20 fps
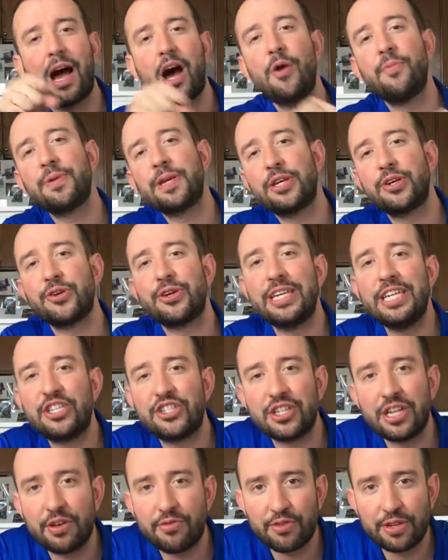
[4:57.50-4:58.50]
I'll be here
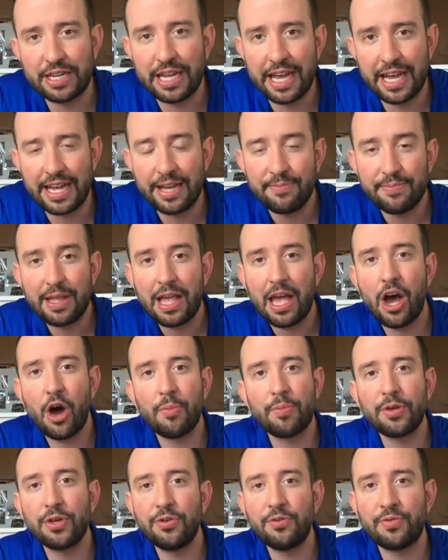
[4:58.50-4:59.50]
each and every day
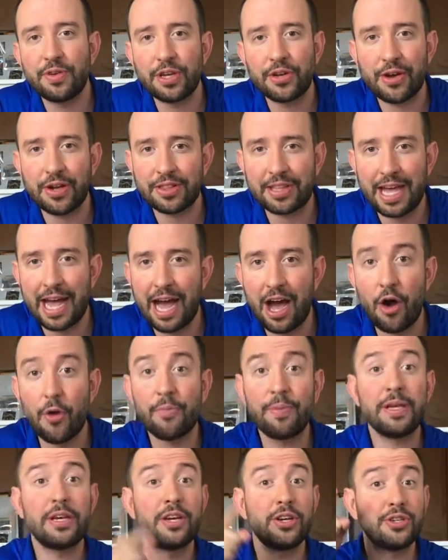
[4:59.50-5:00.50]
helping you figure out the how,
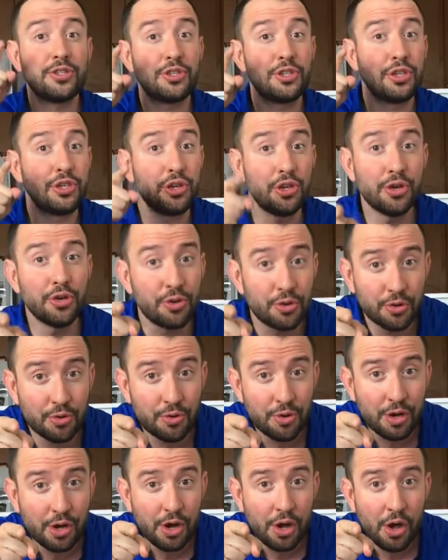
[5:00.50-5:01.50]
because
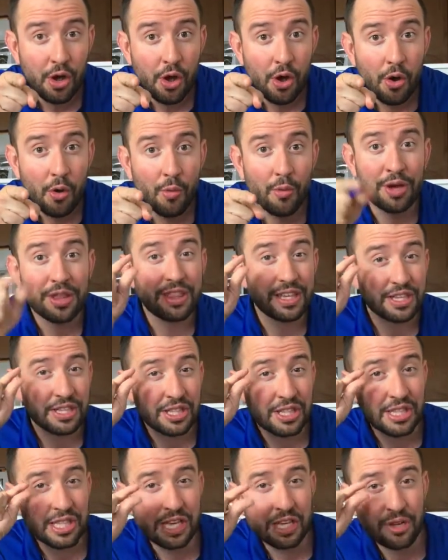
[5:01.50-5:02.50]
you, with a
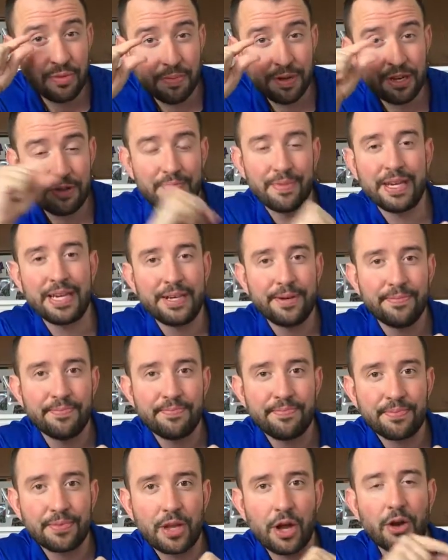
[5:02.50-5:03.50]
little bit of me,
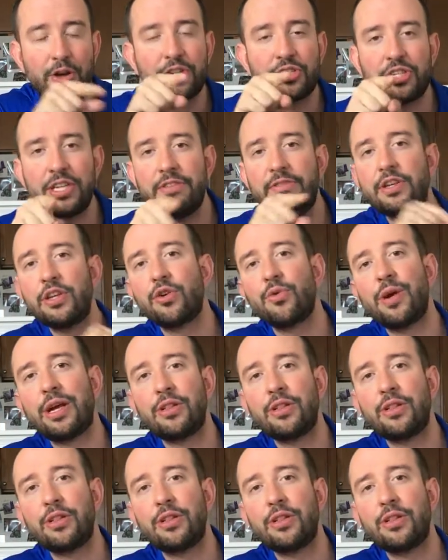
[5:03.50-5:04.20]
are achieving your